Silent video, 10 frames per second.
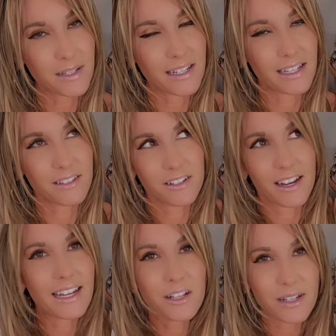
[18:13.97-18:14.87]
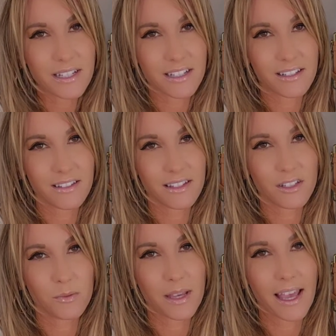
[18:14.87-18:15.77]
to answer any questions
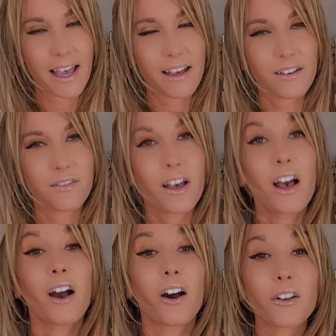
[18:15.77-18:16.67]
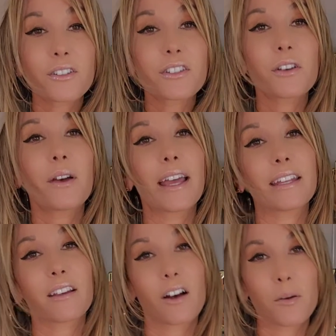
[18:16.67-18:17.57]
that you may have. Also,
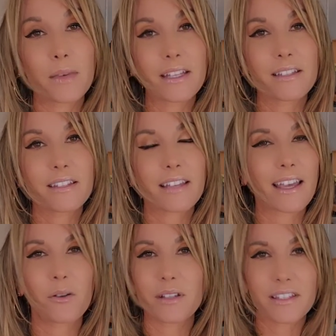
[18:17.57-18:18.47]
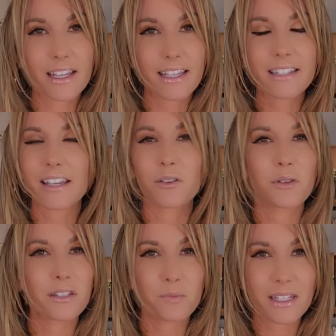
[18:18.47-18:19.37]
any comments, I always say it. I
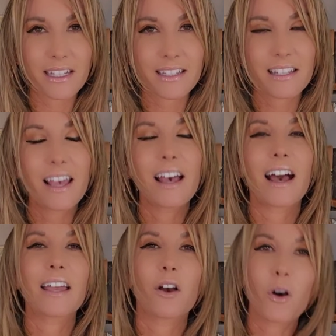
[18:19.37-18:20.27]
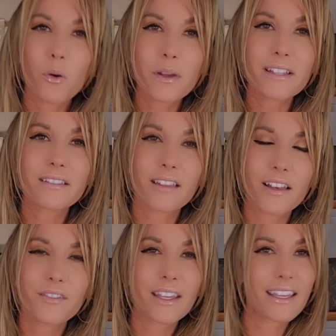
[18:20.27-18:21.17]
always mean it. I always
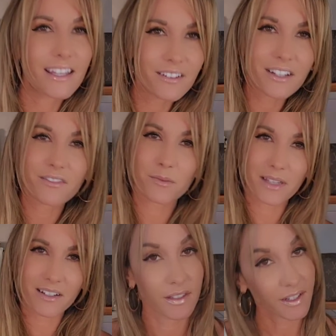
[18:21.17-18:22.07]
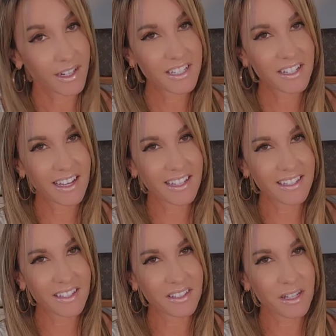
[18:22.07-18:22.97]
love hearing from you. All right, you guys,
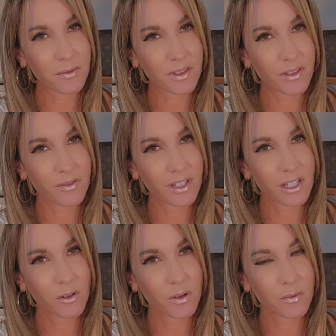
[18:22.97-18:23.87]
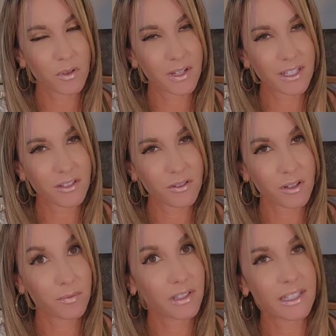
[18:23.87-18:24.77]
now's the time within the video where I'm going to
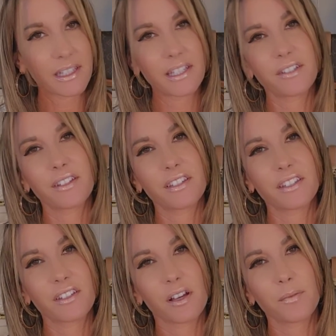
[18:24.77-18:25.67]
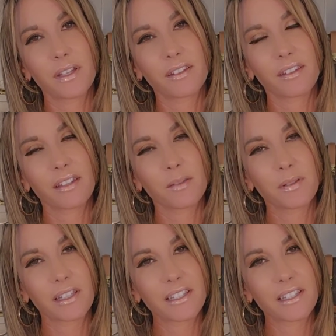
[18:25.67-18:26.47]
completely transition topics as I typically